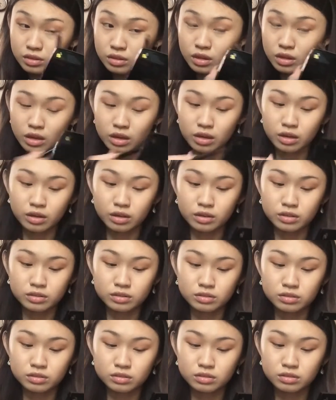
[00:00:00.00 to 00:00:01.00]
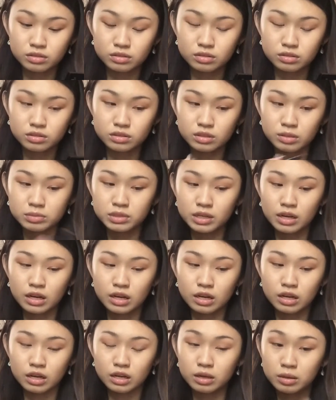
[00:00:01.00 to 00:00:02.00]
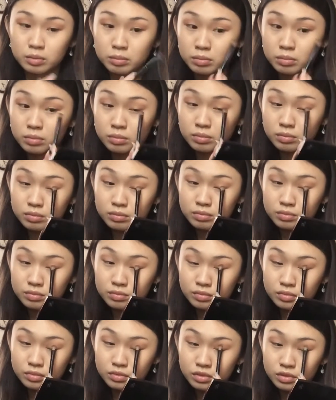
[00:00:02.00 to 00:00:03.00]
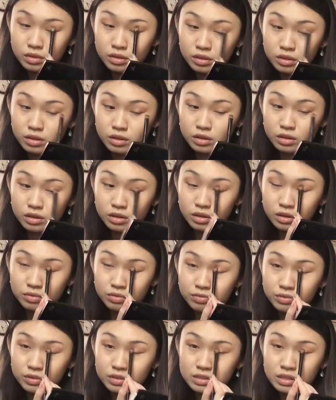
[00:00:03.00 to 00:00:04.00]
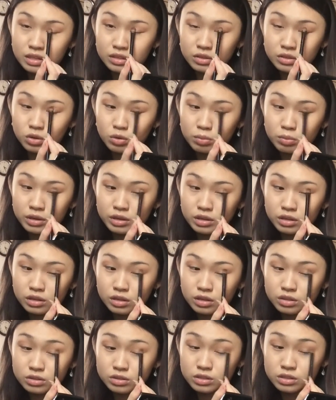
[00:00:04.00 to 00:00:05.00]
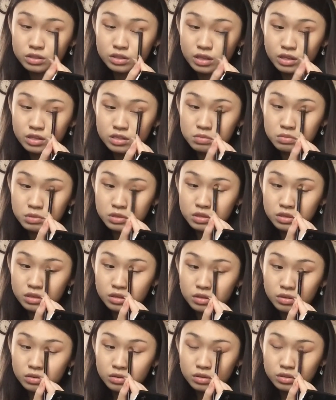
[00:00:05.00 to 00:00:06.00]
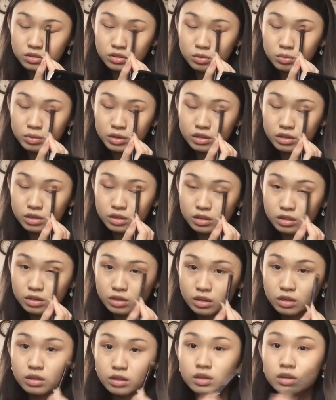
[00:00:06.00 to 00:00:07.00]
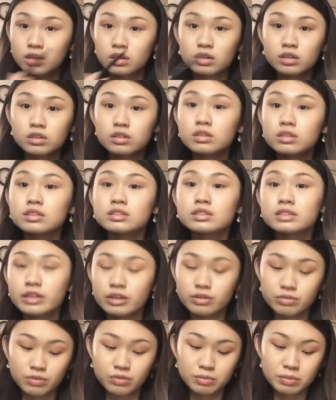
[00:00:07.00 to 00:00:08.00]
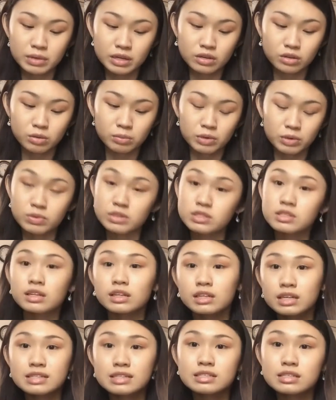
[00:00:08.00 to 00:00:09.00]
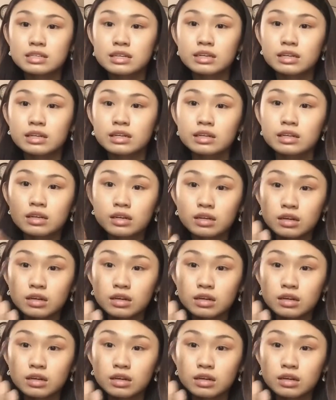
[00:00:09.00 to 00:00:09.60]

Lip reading: and sometimes it feels like nobody understands me, or nobody is there for me, nobody wants to listen.